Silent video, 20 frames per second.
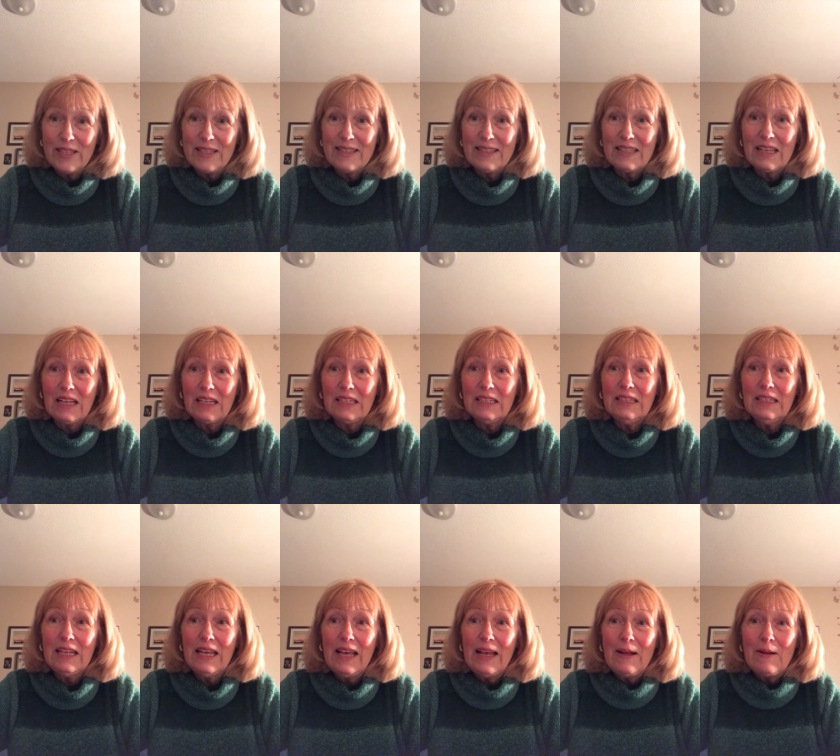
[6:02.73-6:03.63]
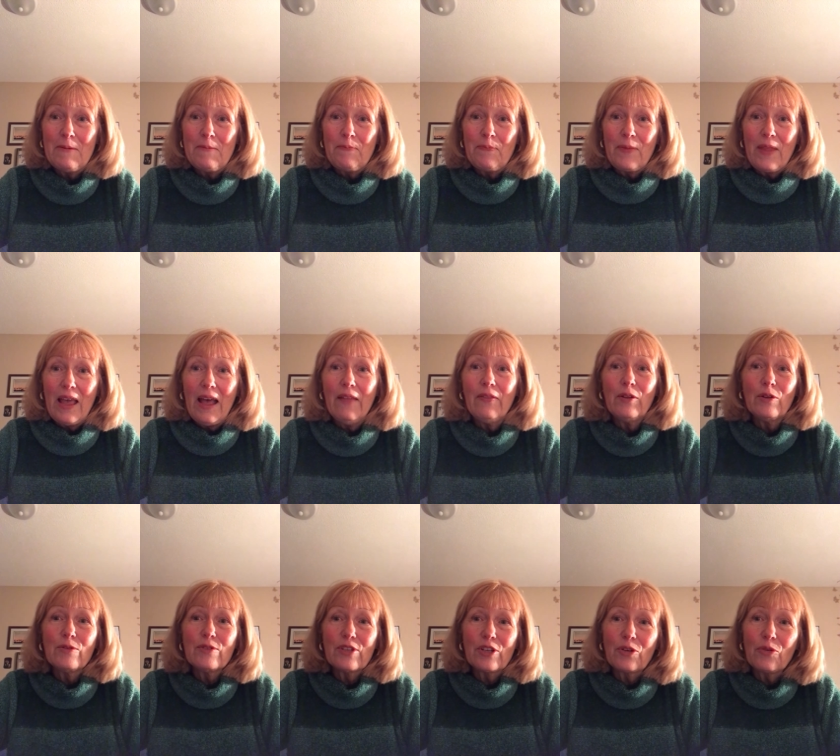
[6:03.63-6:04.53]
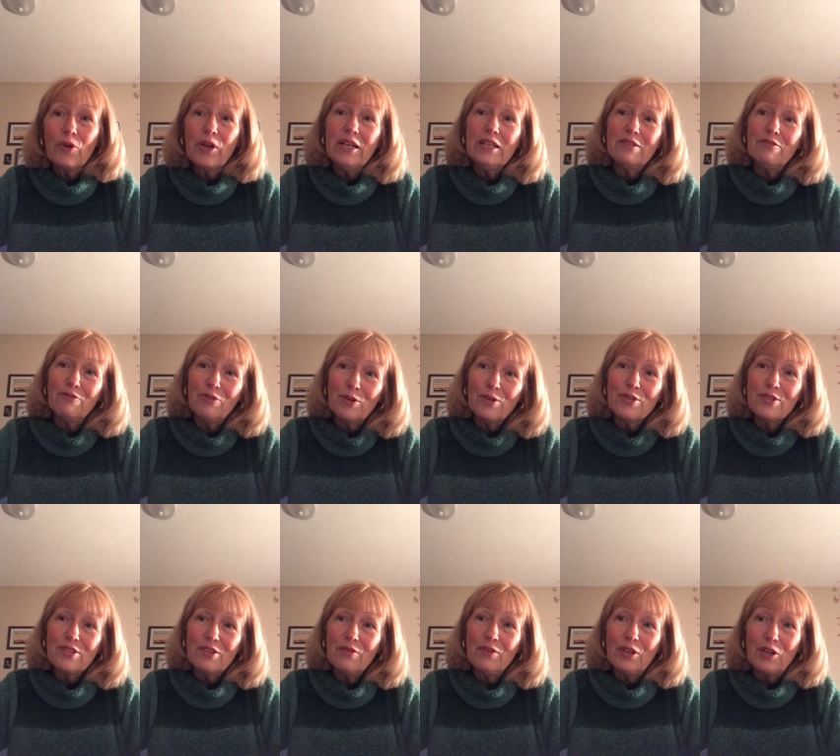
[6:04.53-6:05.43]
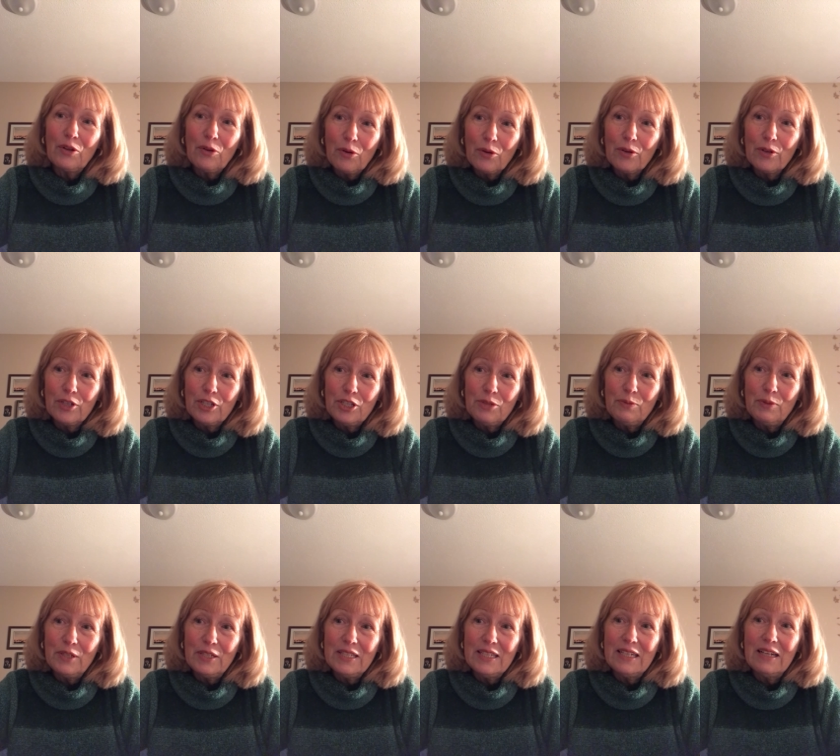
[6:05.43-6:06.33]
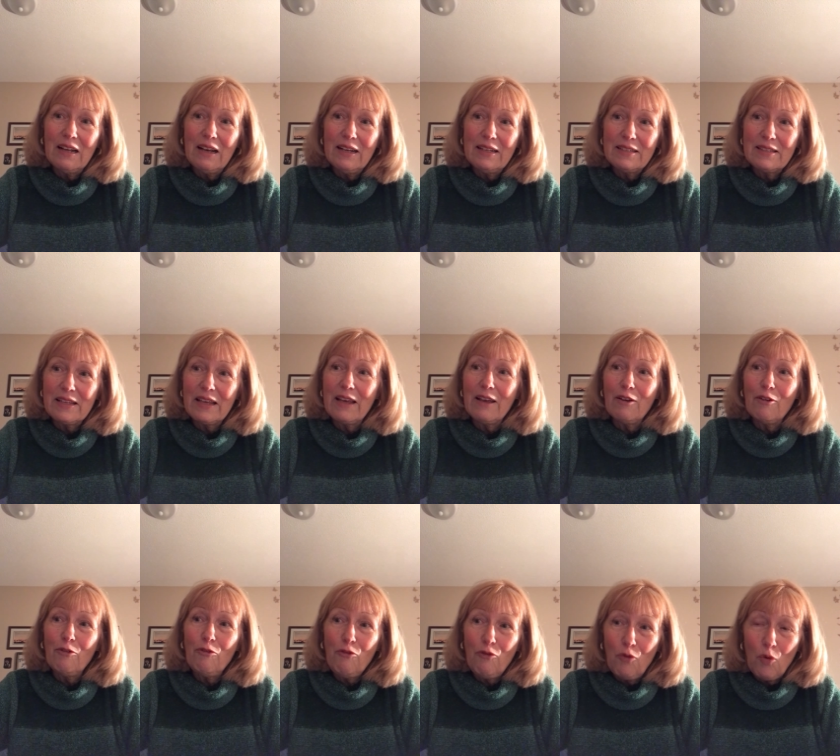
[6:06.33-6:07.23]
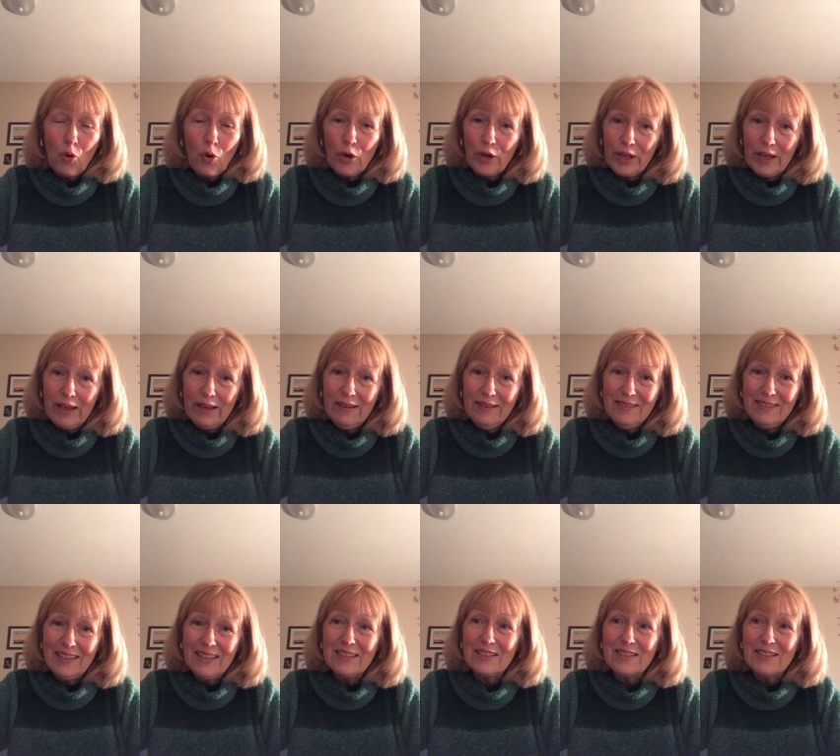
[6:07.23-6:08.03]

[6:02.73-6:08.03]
His Son. And there's a great verse of encouragement in Isaiah 40.